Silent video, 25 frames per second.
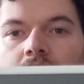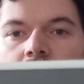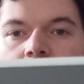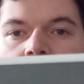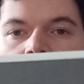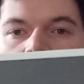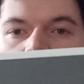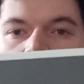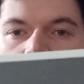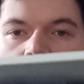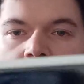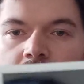
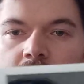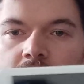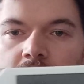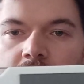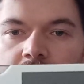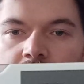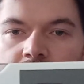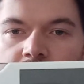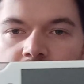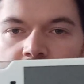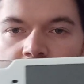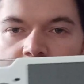As you can
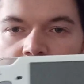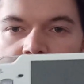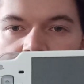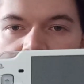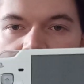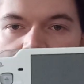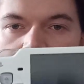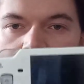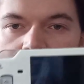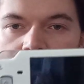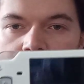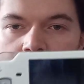see, I've
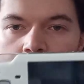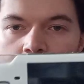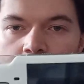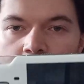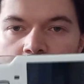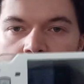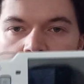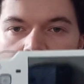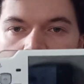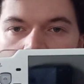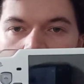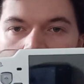decorated mine
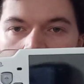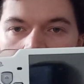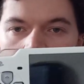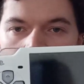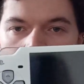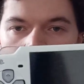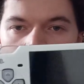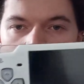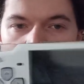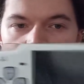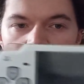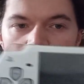with some
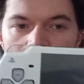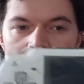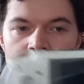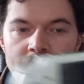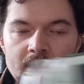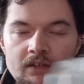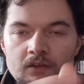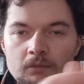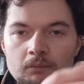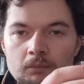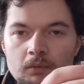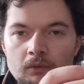of the
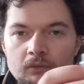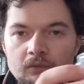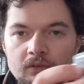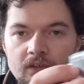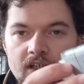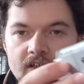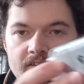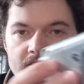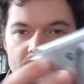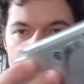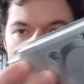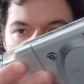Patapon
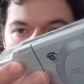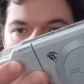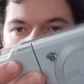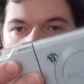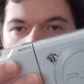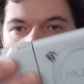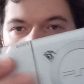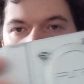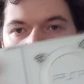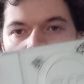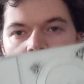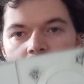
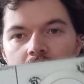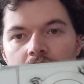characters.